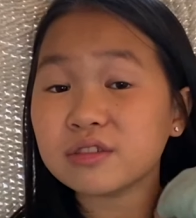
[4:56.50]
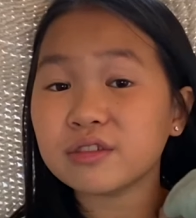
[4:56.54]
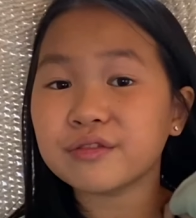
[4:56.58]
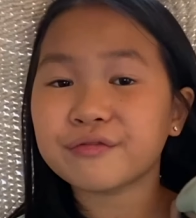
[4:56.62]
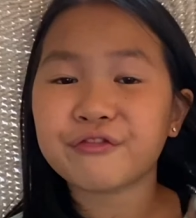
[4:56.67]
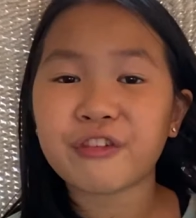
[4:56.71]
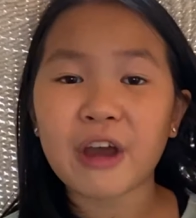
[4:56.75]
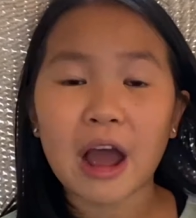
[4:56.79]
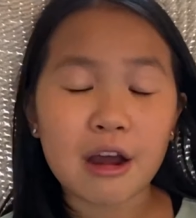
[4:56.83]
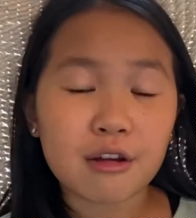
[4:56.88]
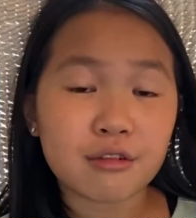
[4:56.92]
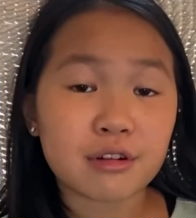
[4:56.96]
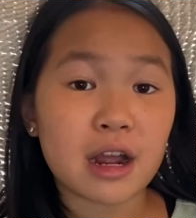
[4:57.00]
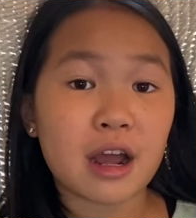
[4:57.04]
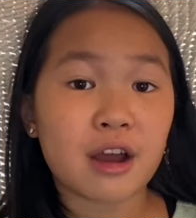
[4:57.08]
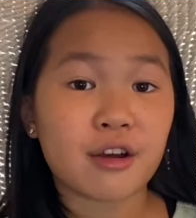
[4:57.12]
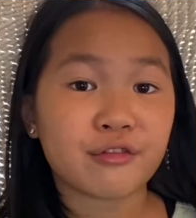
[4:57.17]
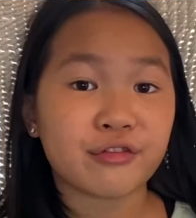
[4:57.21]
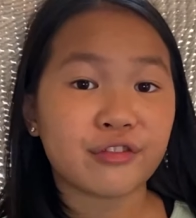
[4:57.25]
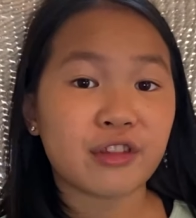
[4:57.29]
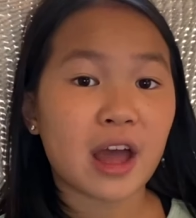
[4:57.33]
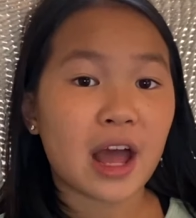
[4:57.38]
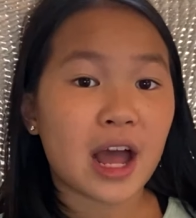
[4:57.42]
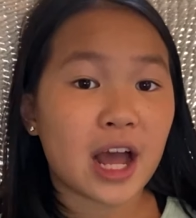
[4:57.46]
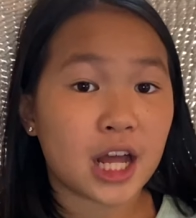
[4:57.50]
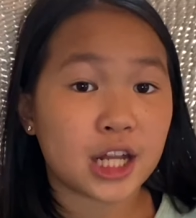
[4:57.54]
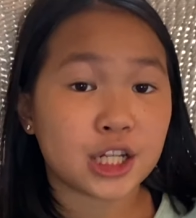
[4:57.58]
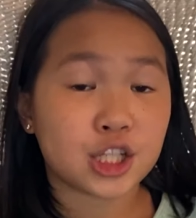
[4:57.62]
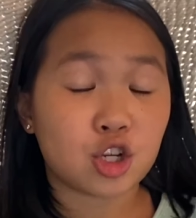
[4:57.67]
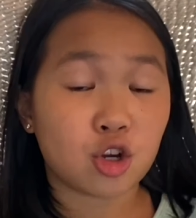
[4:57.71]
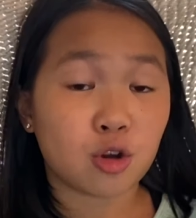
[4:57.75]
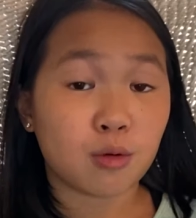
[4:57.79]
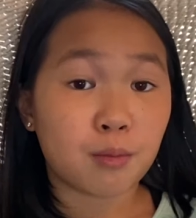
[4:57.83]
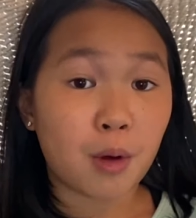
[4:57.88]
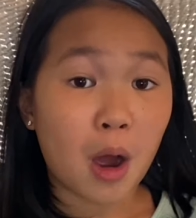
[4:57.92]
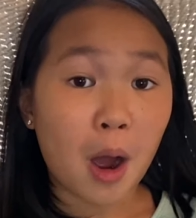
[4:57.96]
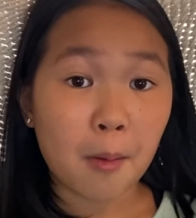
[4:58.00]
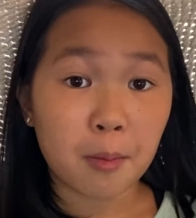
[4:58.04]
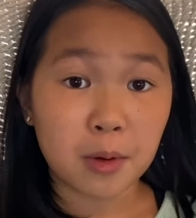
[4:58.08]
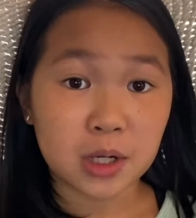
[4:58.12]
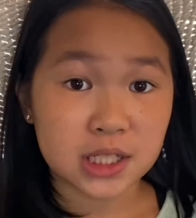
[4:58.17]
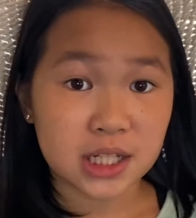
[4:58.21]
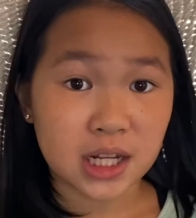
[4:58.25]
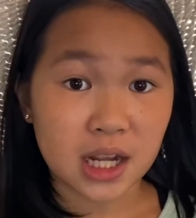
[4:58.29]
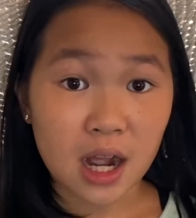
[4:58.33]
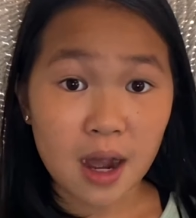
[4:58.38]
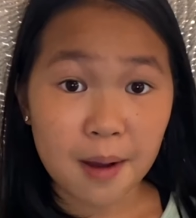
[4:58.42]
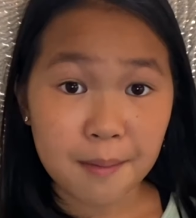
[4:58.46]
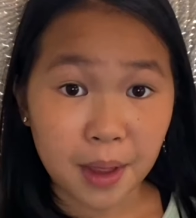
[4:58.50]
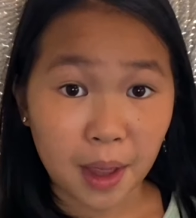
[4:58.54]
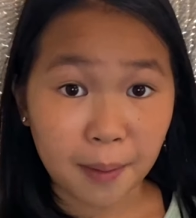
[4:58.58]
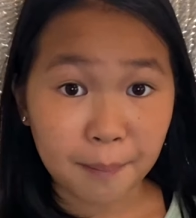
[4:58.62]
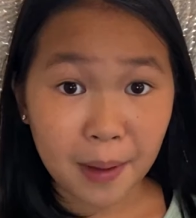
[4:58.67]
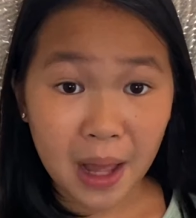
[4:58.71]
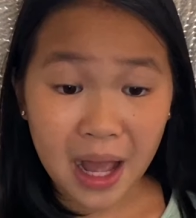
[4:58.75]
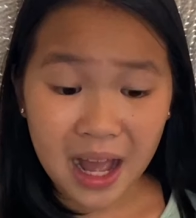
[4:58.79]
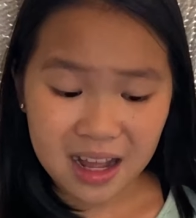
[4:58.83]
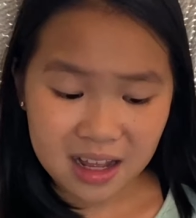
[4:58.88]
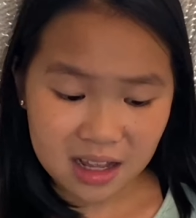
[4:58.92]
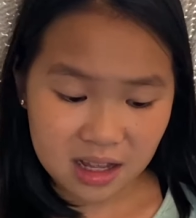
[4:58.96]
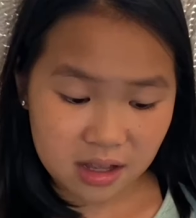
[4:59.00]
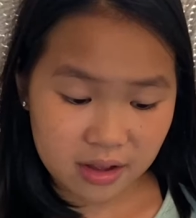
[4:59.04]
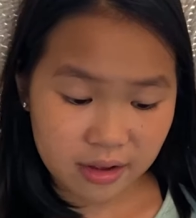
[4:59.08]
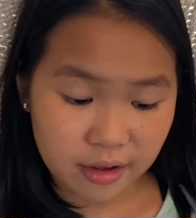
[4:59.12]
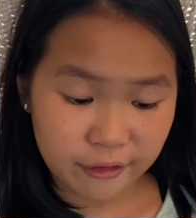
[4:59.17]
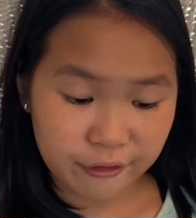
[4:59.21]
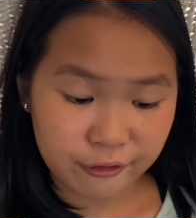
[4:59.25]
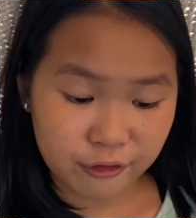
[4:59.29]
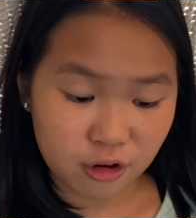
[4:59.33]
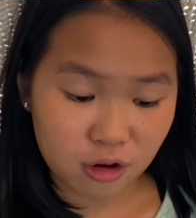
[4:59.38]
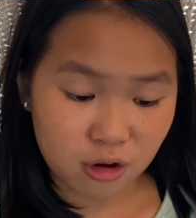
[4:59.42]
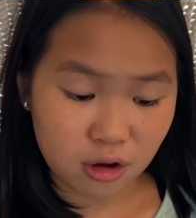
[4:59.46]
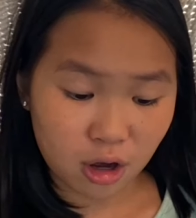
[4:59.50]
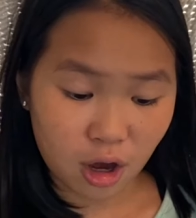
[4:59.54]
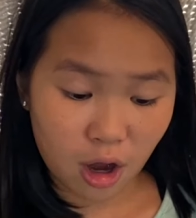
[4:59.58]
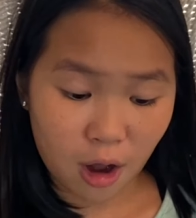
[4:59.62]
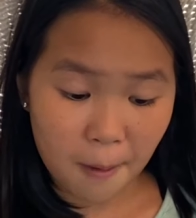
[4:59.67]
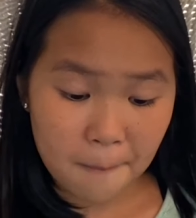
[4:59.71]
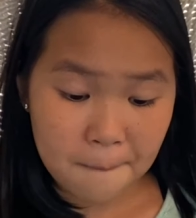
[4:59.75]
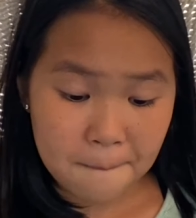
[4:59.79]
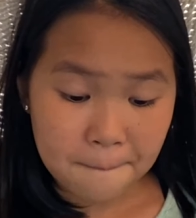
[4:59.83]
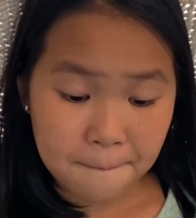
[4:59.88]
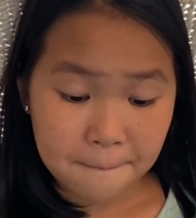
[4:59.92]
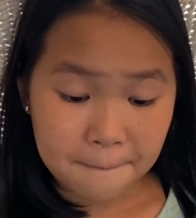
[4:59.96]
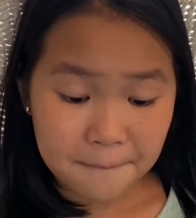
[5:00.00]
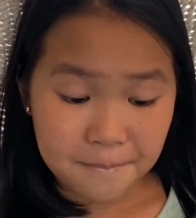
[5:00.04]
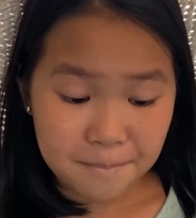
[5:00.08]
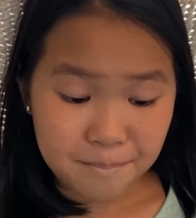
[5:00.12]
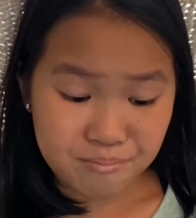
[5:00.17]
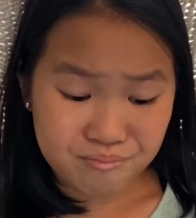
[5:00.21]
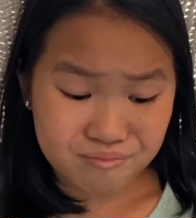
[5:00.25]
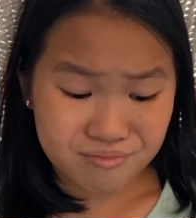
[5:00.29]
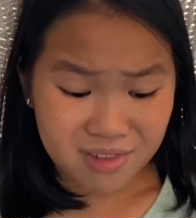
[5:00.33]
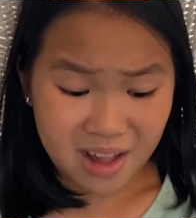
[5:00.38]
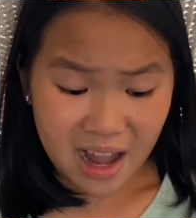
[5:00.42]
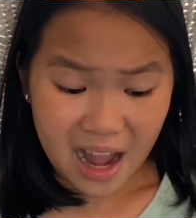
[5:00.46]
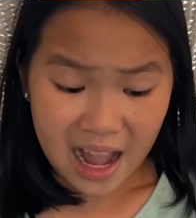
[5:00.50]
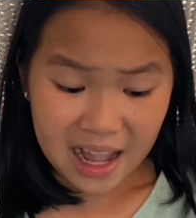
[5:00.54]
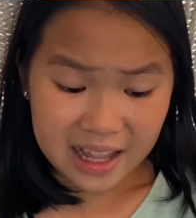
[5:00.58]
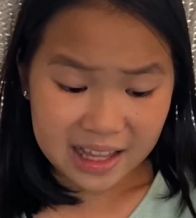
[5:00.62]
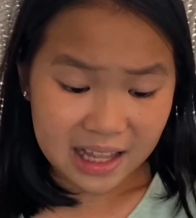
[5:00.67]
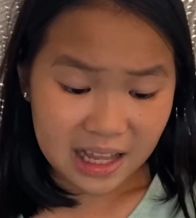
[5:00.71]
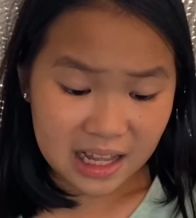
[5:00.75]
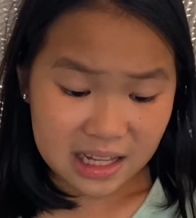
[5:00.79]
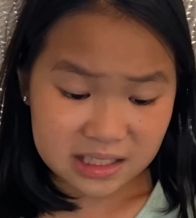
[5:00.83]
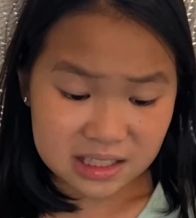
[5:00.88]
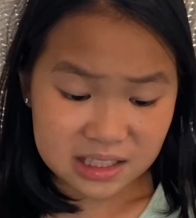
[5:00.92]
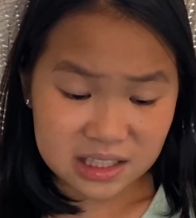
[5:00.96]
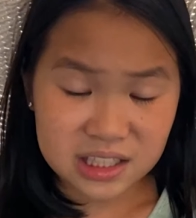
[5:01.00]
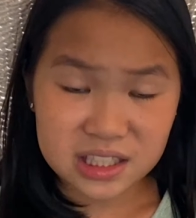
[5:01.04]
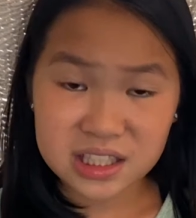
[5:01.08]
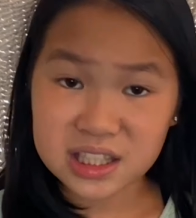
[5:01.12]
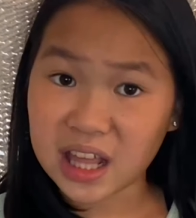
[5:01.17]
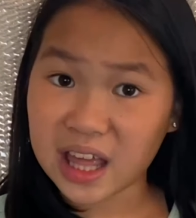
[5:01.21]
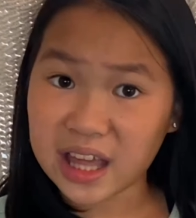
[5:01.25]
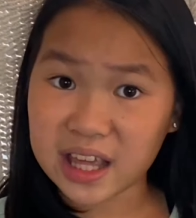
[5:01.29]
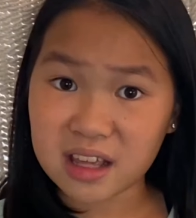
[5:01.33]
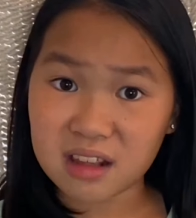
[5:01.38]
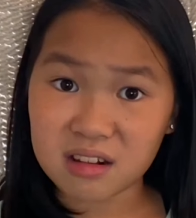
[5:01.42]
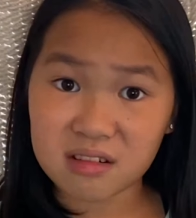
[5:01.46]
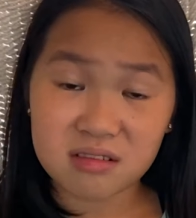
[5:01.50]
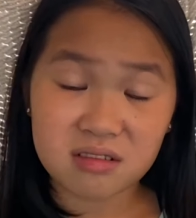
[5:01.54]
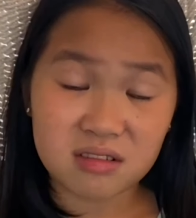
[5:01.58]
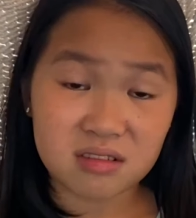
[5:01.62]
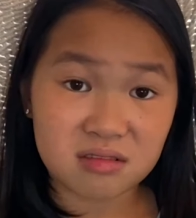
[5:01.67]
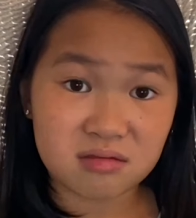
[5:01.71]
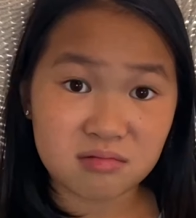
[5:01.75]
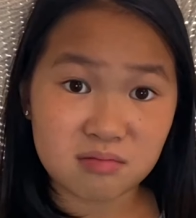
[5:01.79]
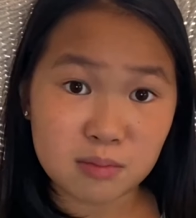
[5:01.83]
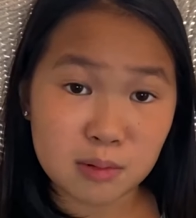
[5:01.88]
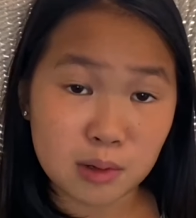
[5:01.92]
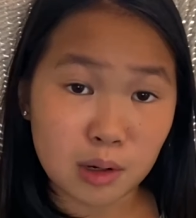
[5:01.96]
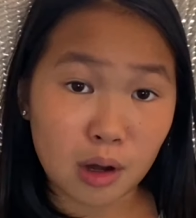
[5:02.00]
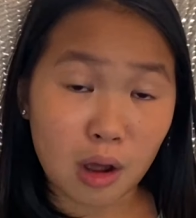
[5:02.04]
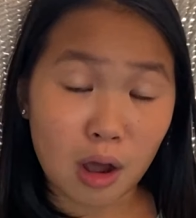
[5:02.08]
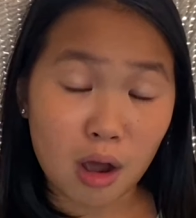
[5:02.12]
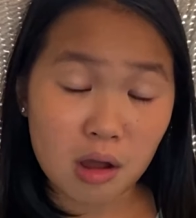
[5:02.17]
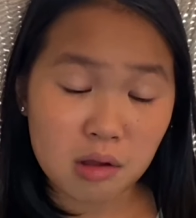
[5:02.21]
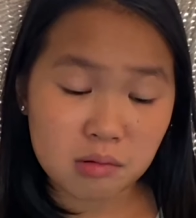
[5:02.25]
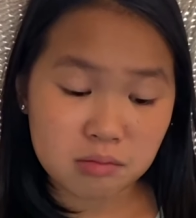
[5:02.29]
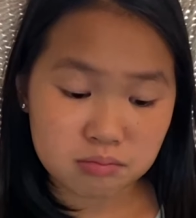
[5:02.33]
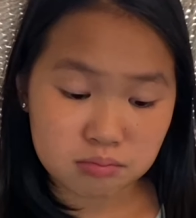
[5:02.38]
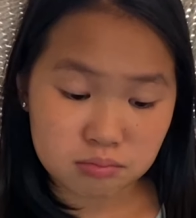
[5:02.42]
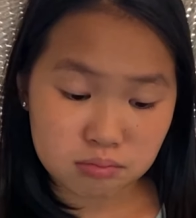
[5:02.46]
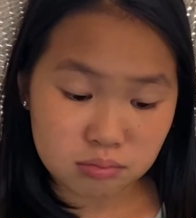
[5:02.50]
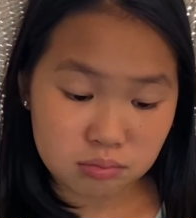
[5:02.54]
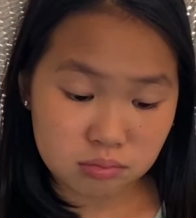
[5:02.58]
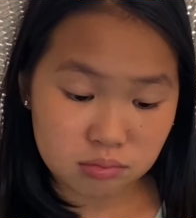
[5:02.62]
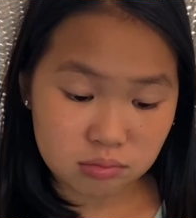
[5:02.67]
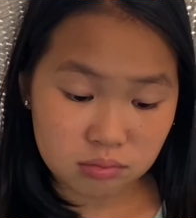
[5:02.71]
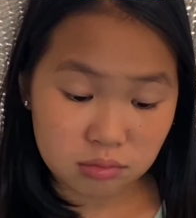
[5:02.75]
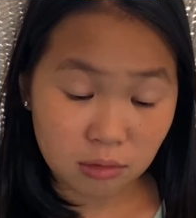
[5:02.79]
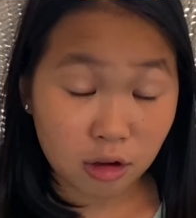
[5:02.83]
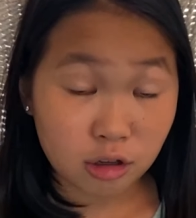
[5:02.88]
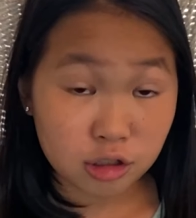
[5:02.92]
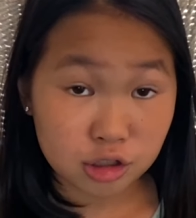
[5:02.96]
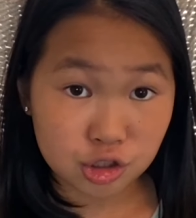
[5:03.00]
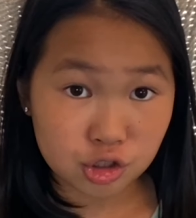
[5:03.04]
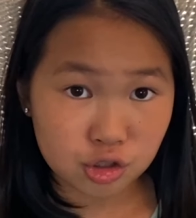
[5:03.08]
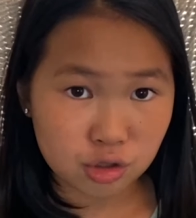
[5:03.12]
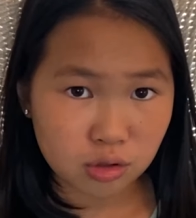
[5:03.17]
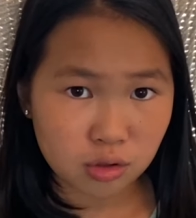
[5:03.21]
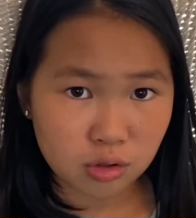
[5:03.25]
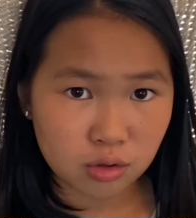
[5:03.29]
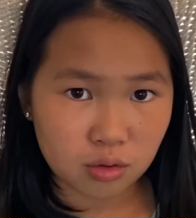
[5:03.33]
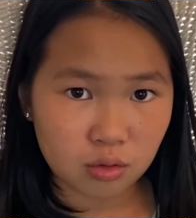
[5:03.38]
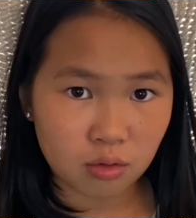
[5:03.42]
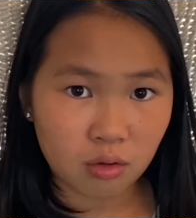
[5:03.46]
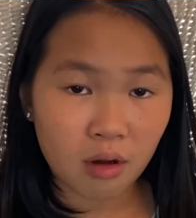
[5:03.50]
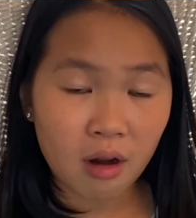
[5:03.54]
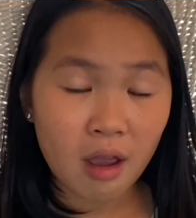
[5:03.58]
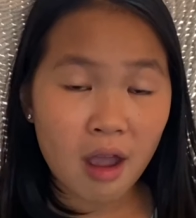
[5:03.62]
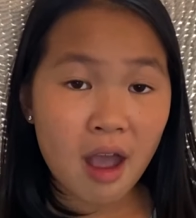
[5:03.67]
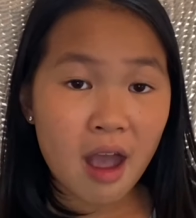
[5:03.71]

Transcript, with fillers: found out that her mom wasn't coming back for, I guess, like not not soon,